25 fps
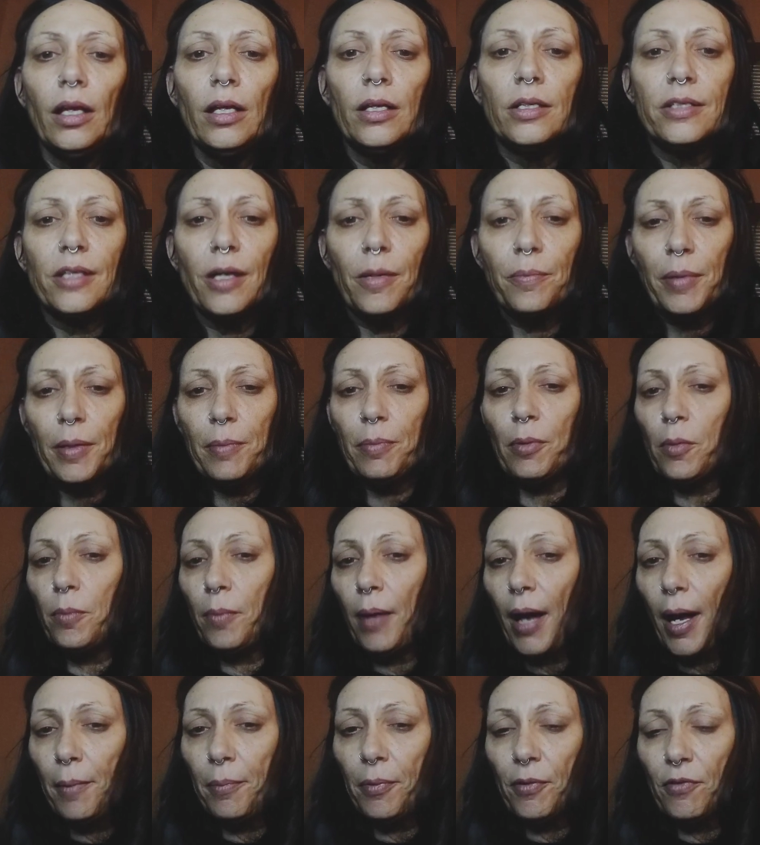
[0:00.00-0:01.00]
Some people
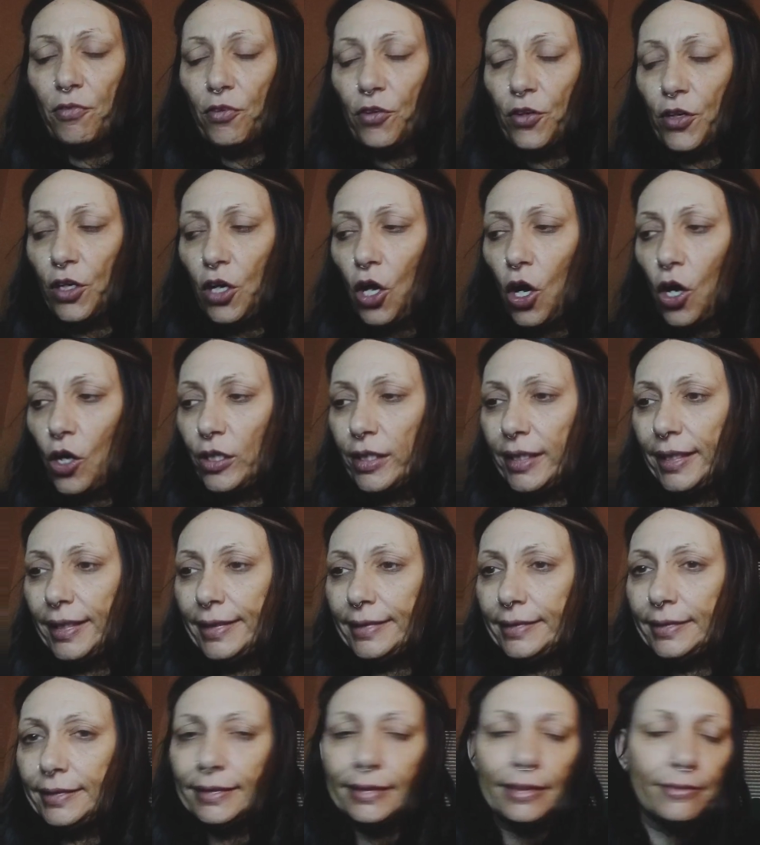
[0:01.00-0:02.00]
might prefer to call
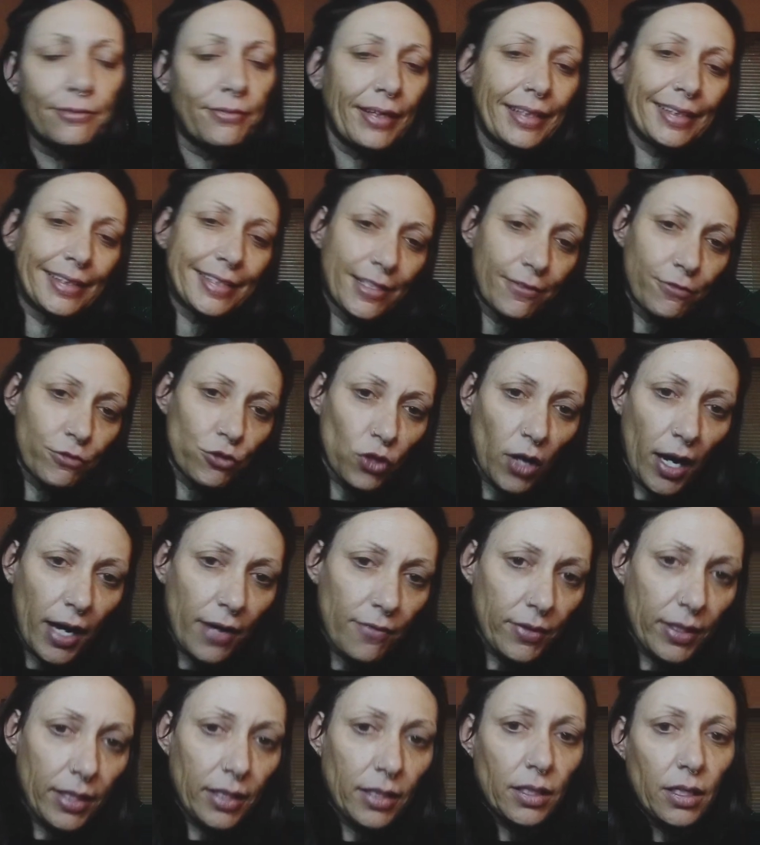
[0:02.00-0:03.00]
it defensive
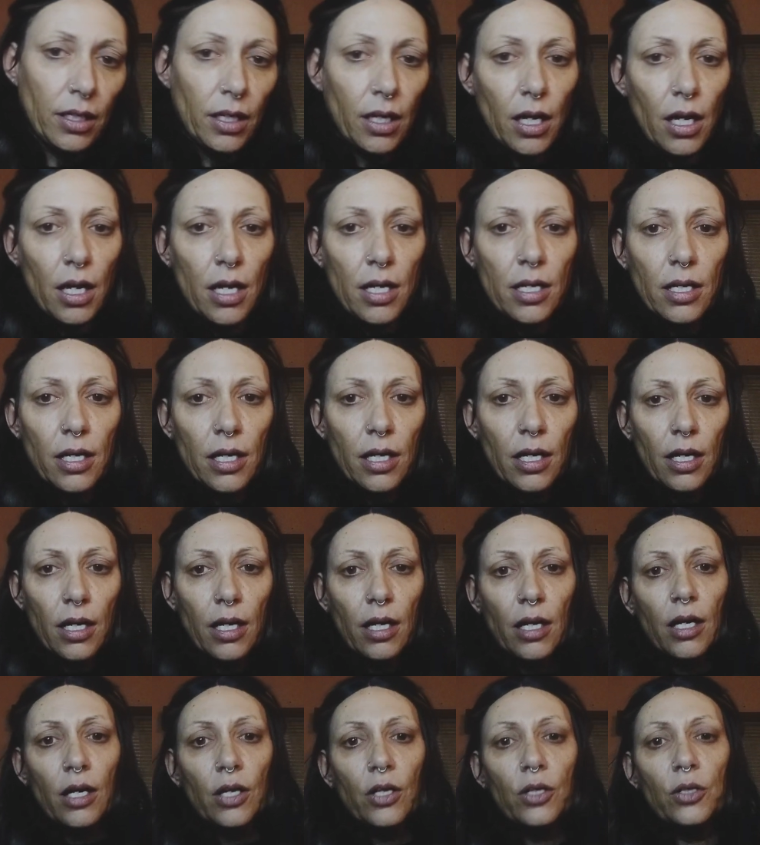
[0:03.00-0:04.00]
driving.
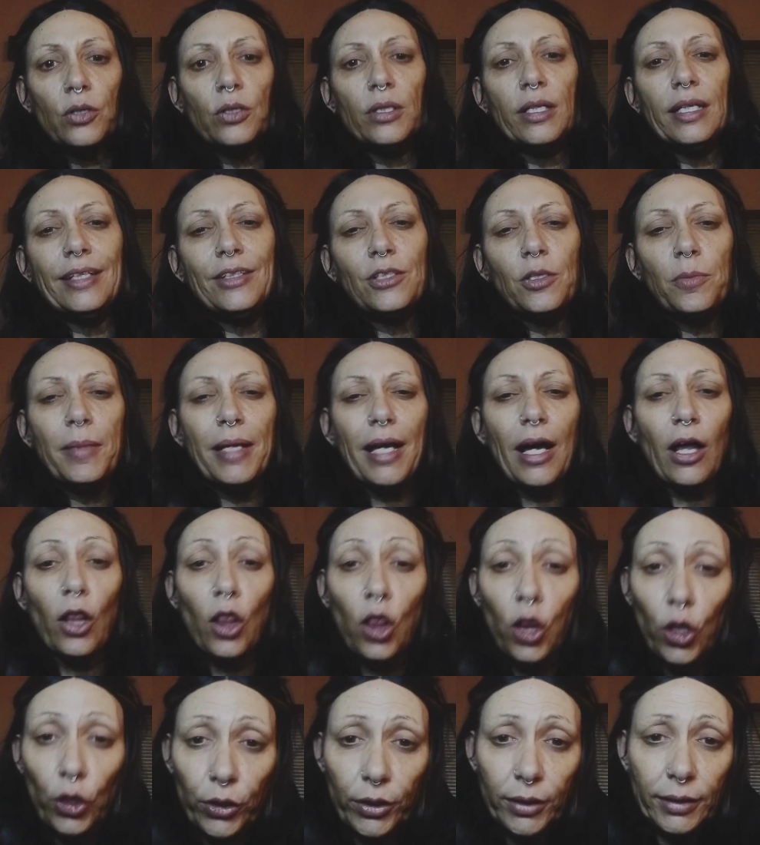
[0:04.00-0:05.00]
You need to be
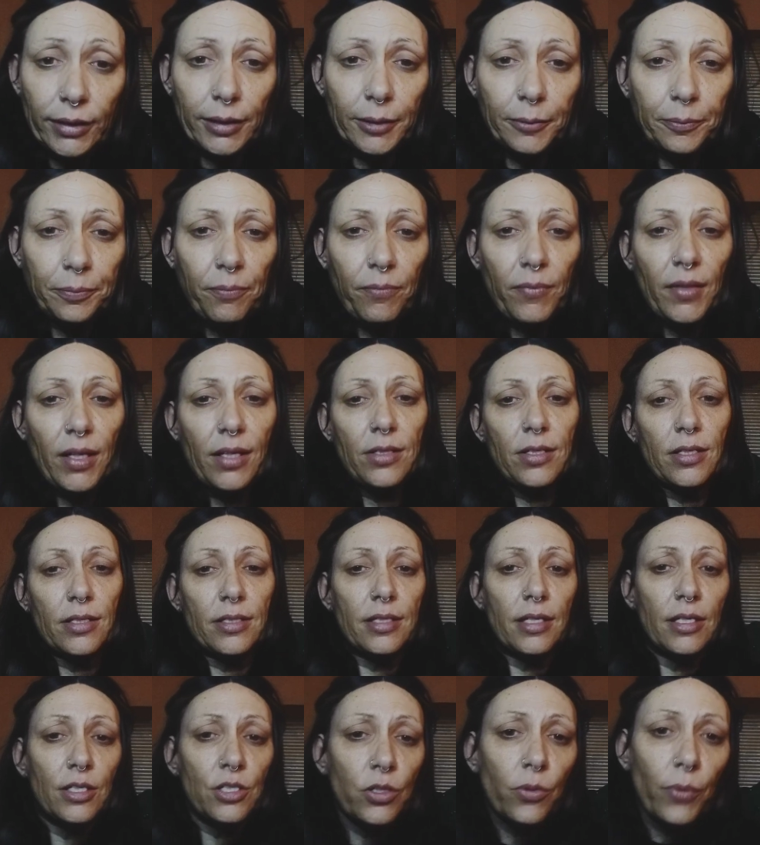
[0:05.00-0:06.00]
alert to
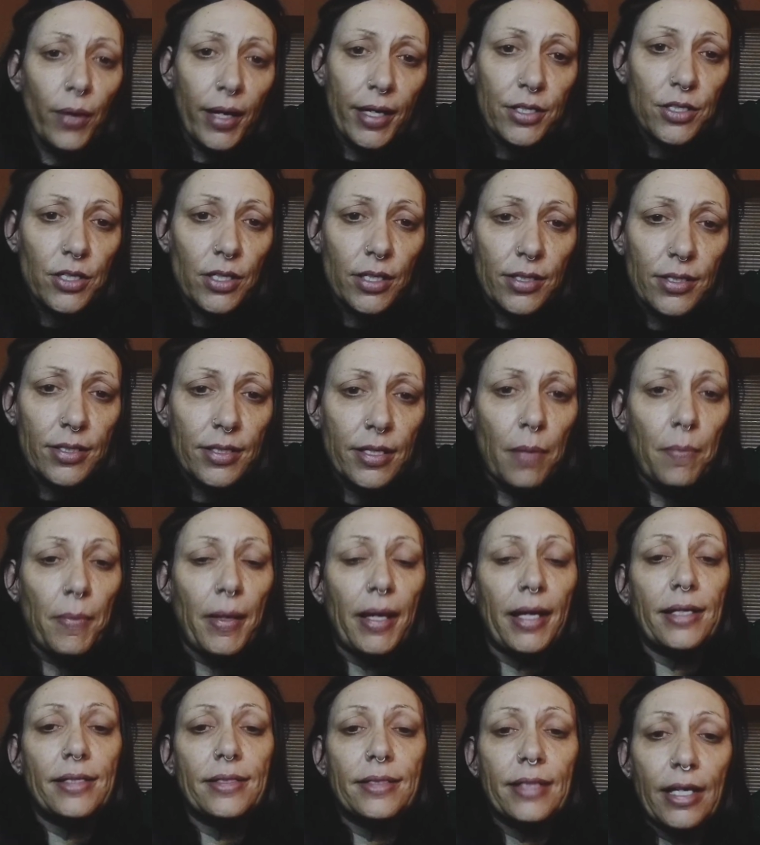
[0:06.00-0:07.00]
situations that
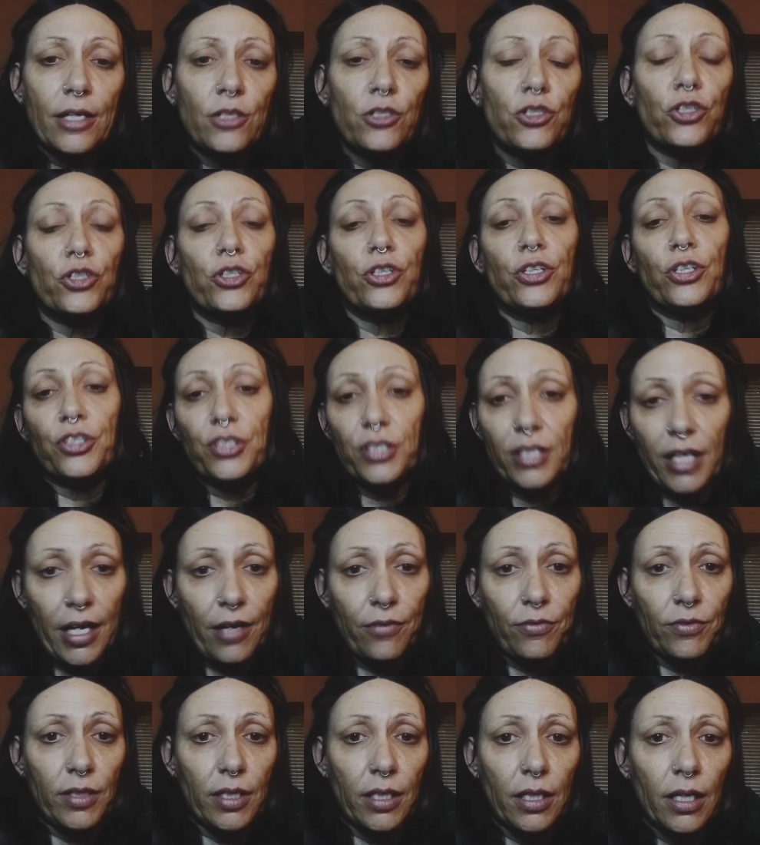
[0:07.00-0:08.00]
may endanger your
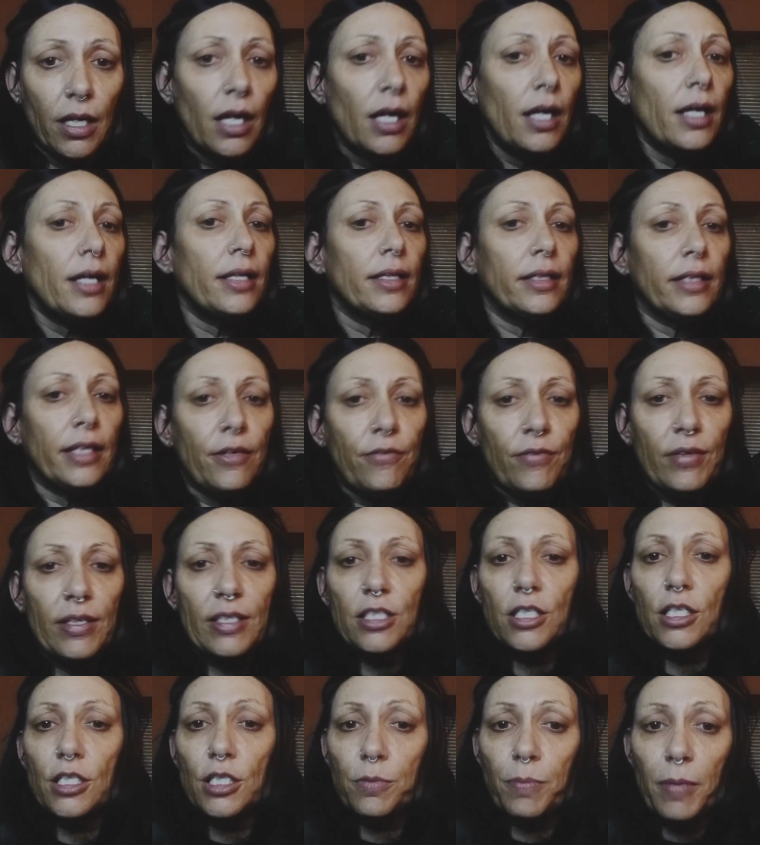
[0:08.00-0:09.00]
safety. Leaving
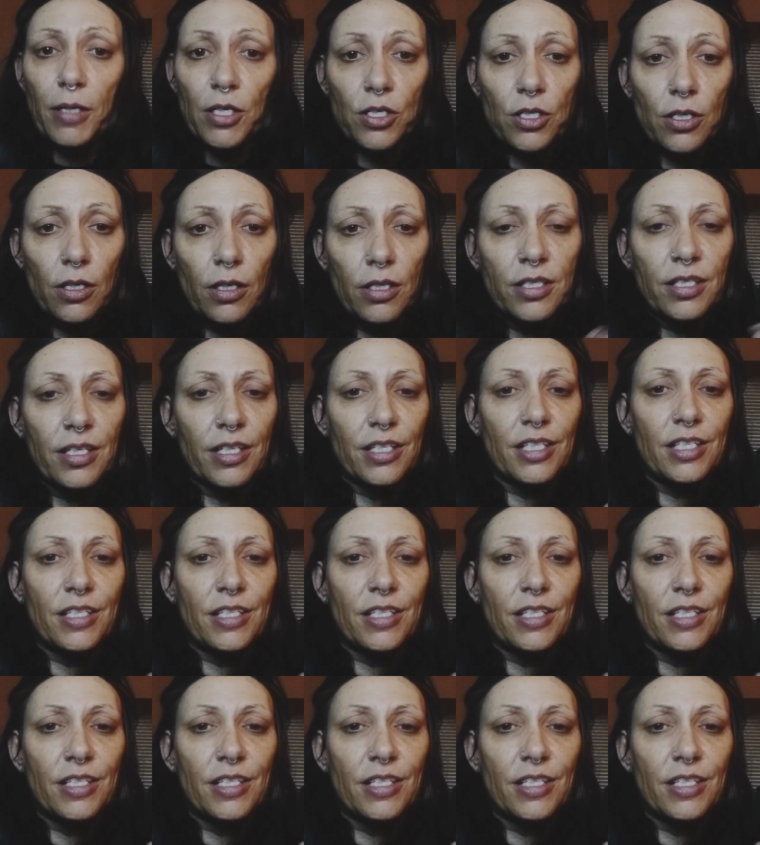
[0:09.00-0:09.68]
sufficient